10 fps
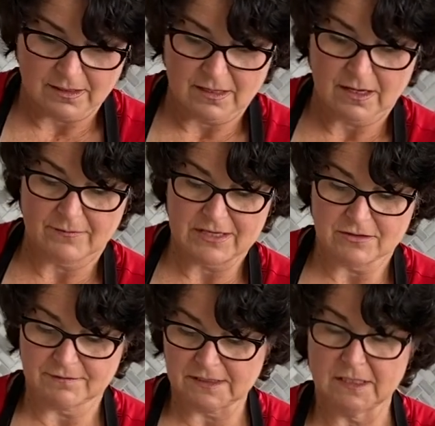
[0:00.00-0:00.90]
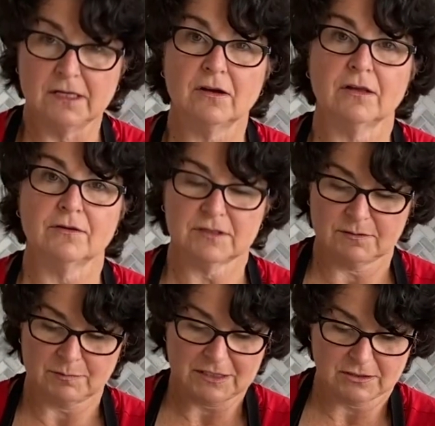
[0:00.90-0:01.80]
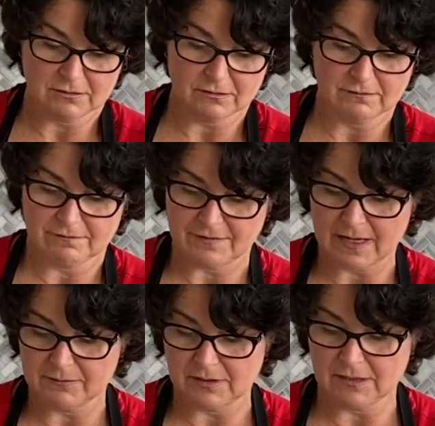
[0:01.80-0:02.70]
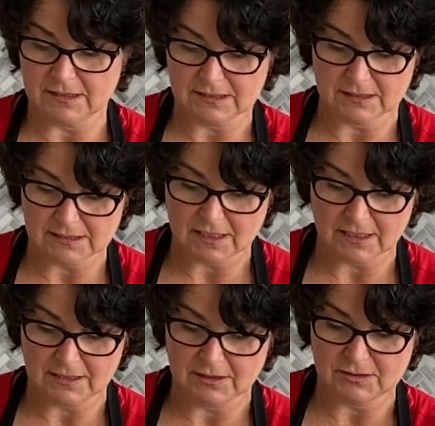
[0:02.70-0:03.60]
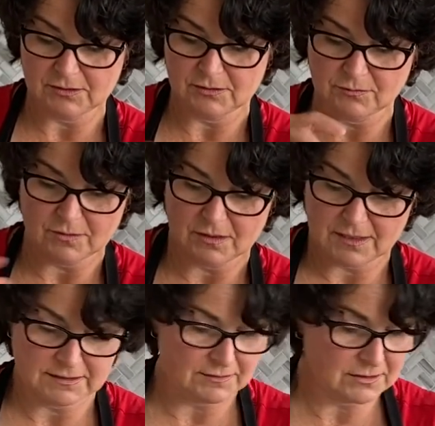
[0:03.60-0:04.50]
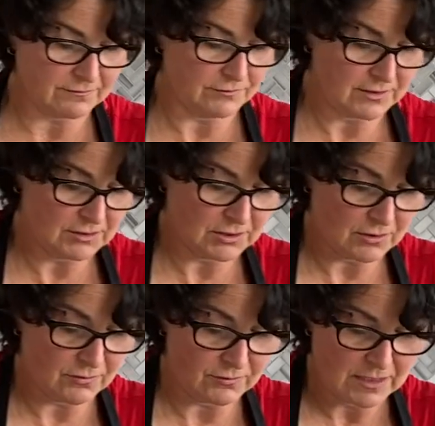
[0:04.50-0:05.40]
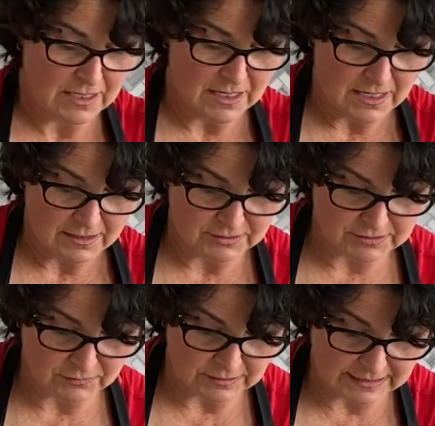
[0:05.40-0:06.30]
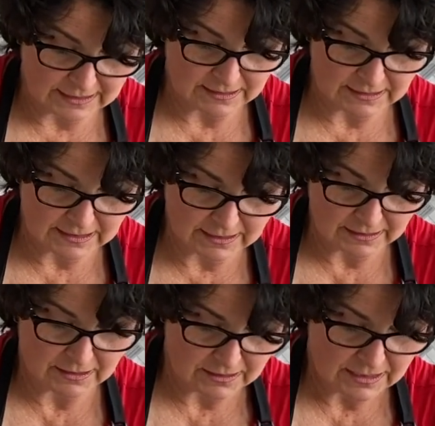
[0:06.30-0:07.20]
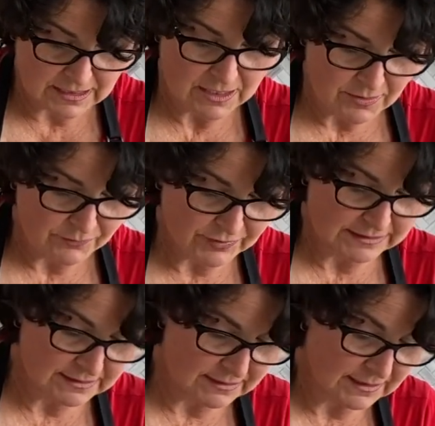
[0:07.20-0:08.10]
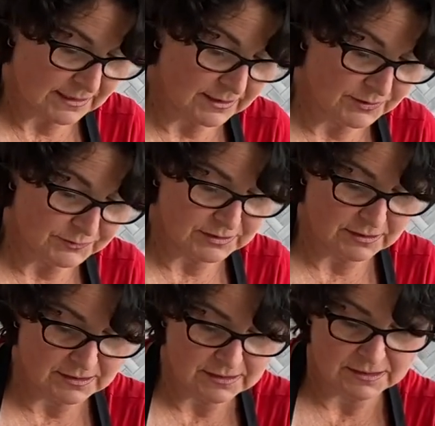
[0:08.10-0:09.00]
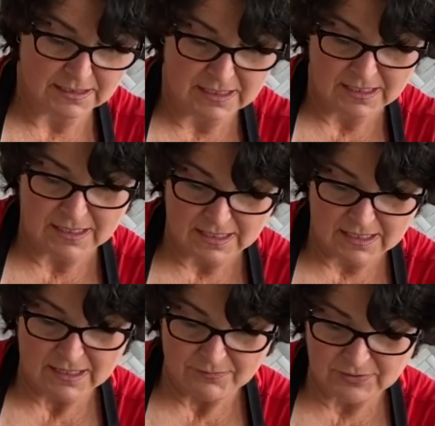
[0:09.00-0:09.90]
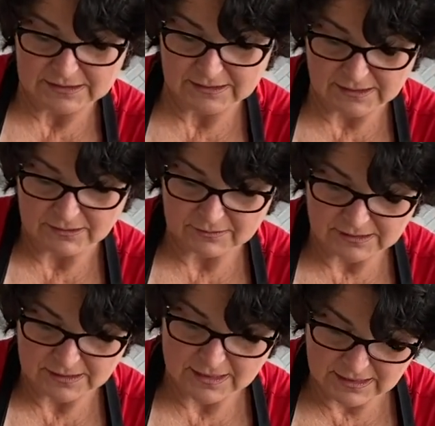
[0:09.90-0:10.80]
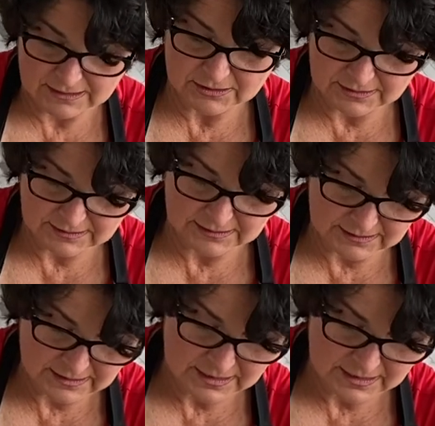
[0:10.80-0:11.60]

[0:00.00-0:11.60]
I mean, you've seen all those special, fabulous Italians who do all kinds of stuff with the dough. Just gonna lay it in here, press it out to the edges.